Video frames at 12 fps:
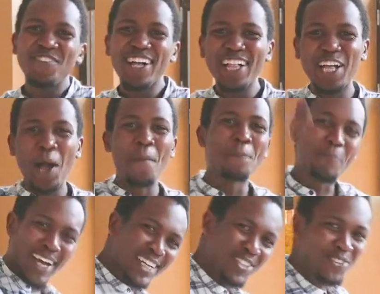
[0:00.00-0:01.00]
Welcome
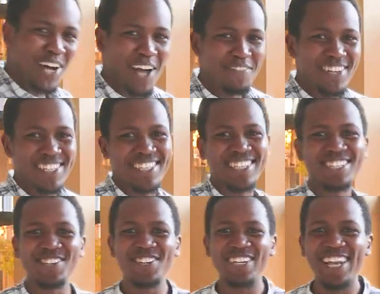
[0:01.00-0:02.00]
back to Harvest
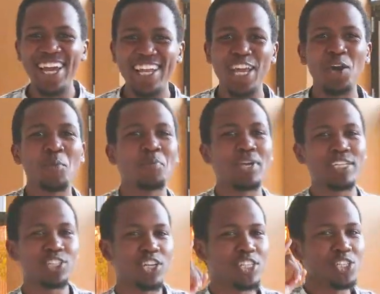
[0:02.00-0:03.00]
Kids Online. I hope you
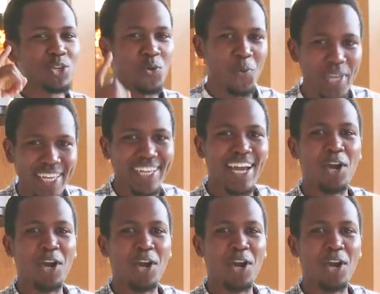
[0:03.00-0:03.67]
enjoyed your week.